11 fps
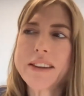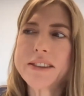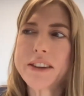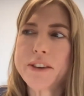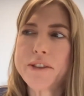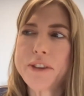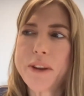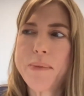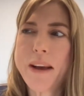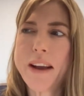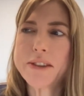consider
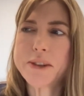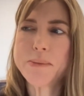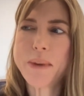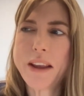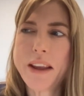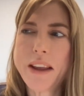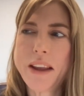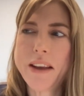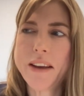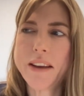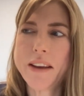feedback to
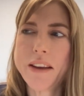be